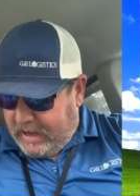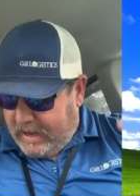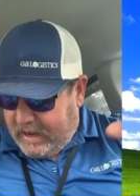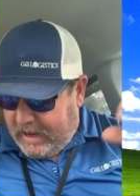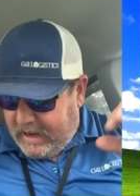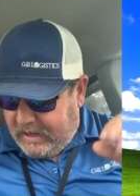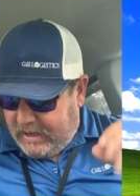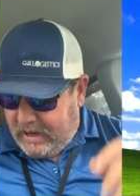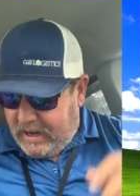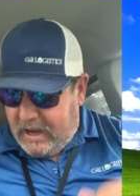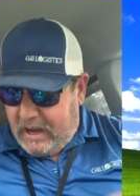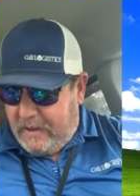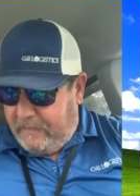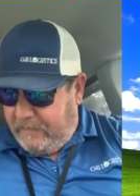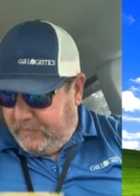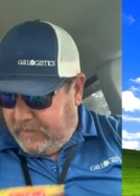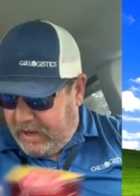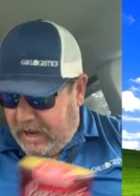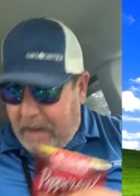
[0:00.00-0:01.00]
and uh,
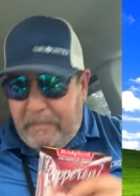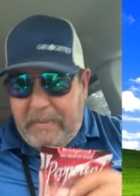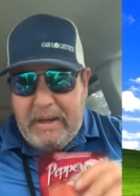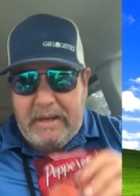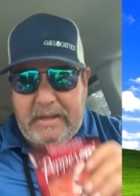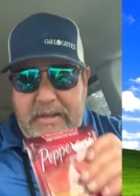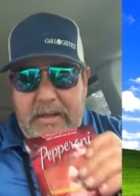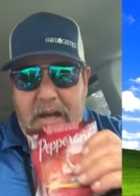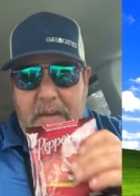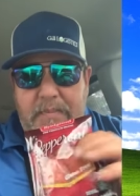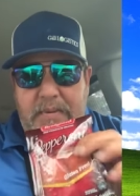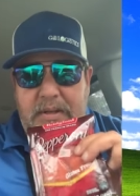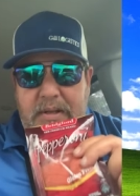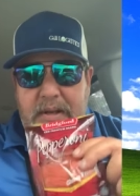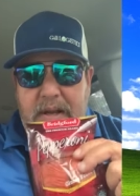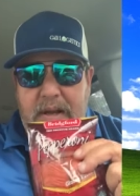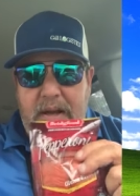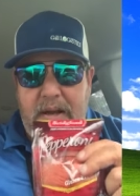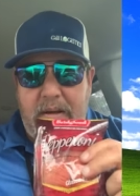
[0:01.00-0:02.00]
I picked up
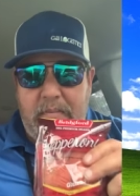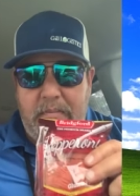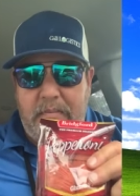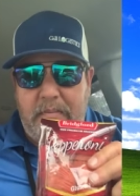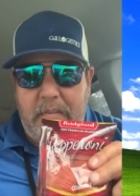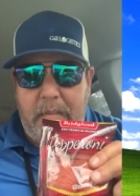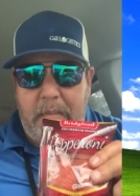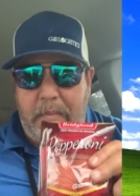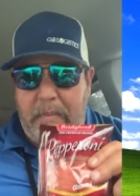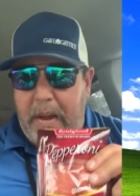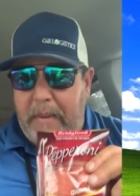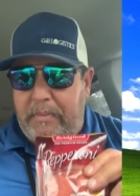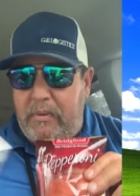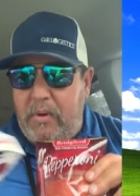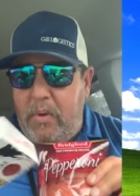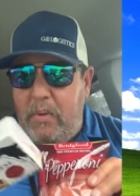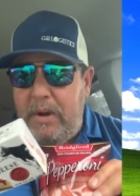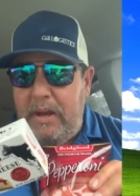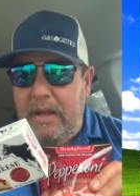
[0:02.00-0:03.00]
some
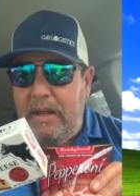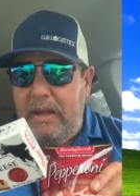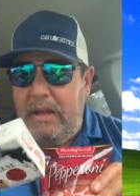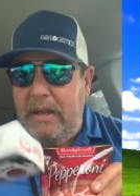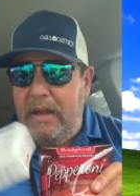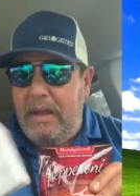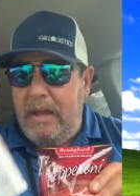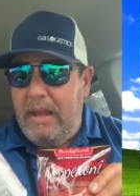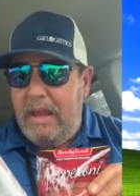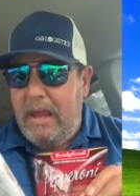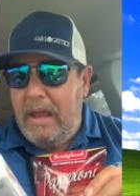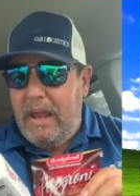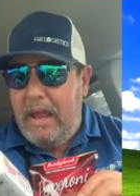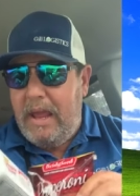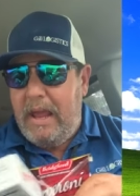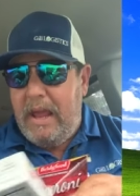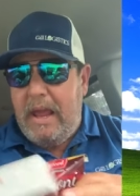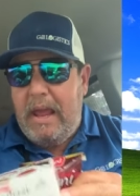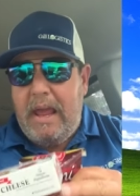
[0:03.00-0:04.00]
pepperoni
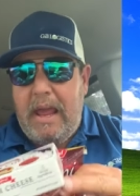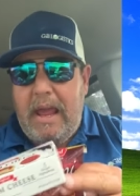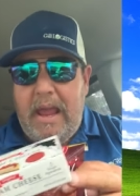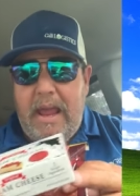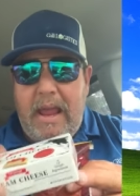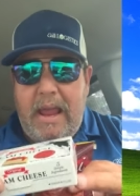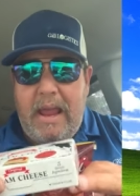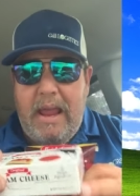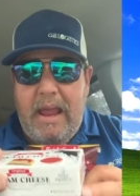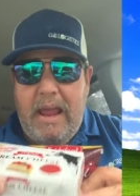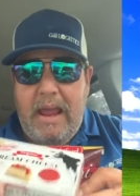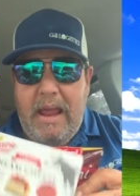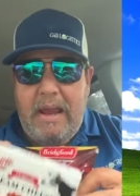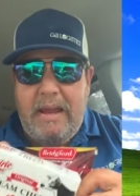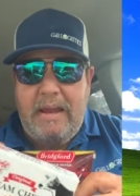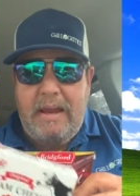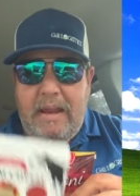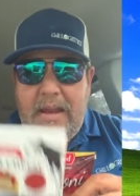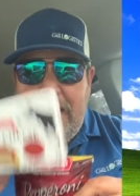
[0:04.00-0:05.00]

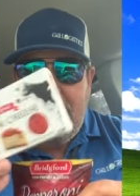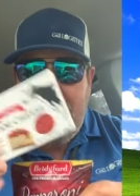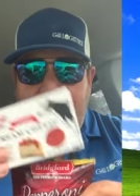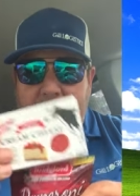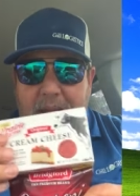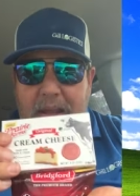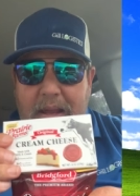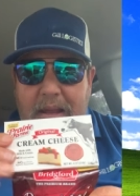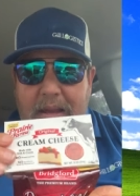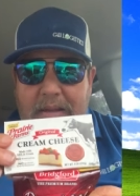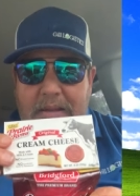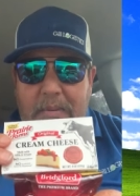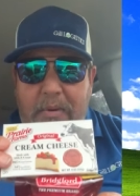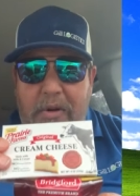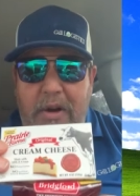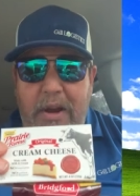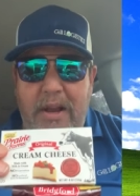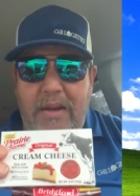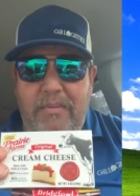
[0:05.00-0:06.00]
and some
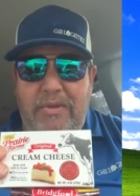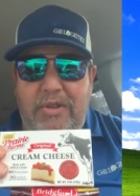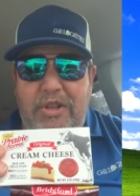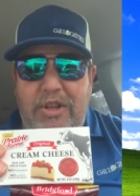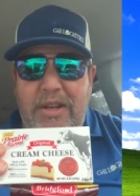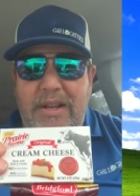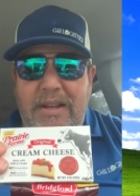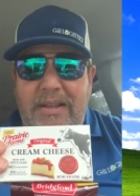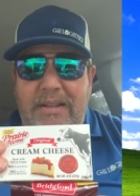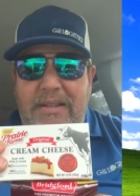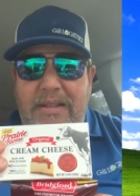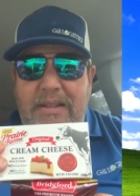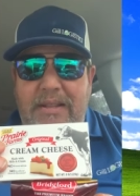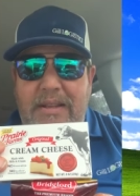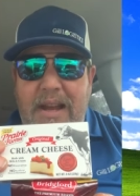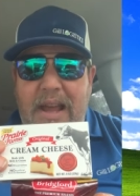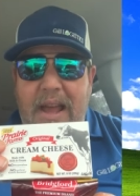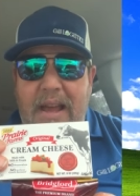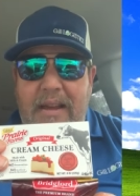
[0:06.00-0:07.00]
cream cheese to
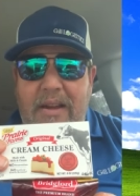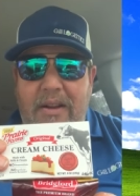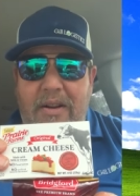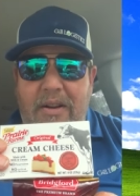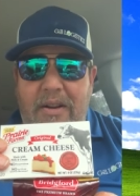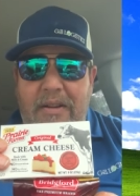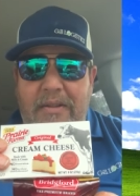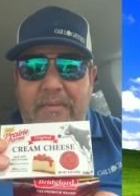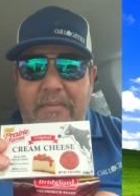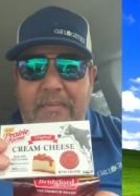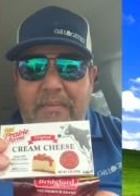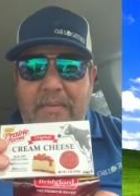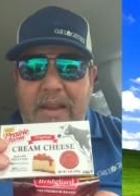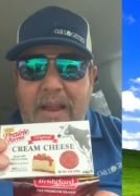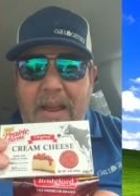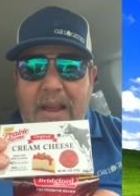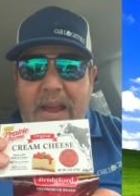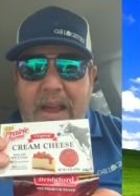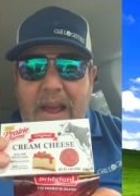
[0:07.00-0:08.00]
snack on.
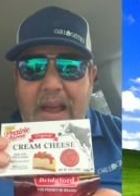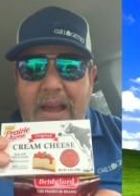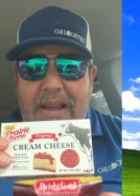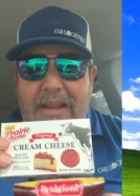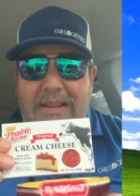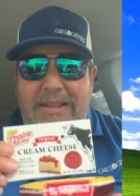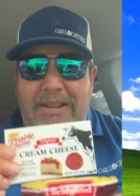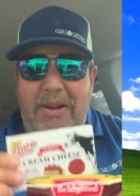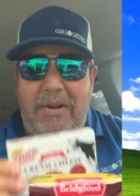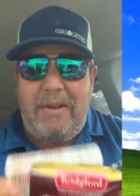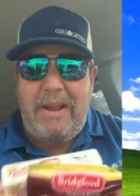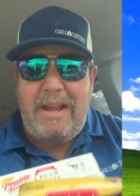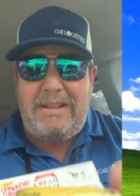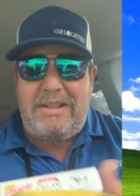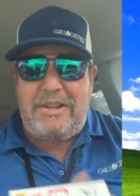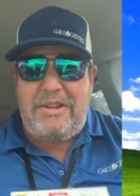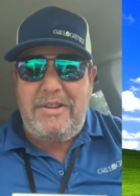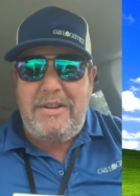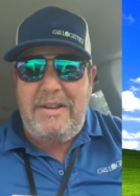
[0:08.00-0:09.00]
So
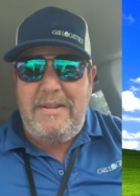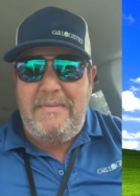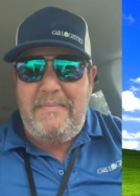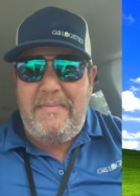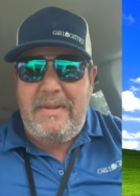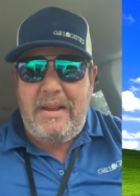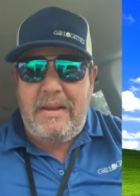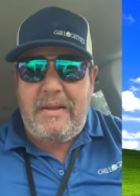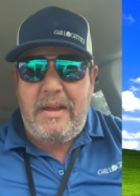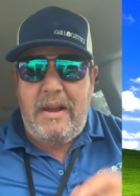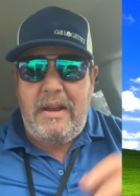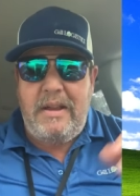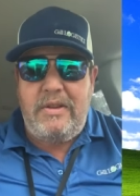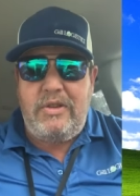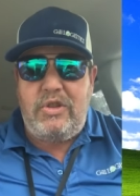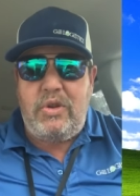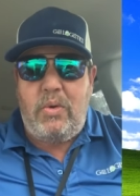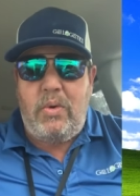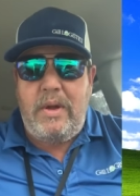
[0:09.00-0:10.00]
that's good. Gonna
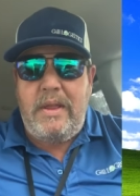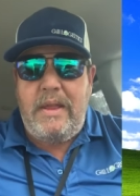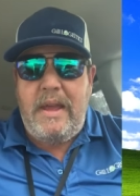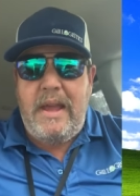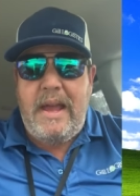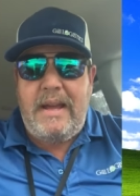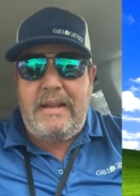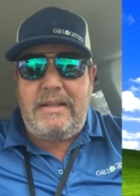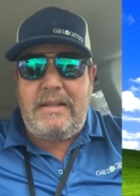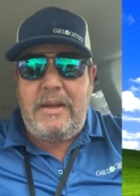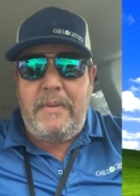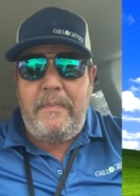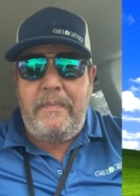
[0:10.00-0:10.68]
enjoy that.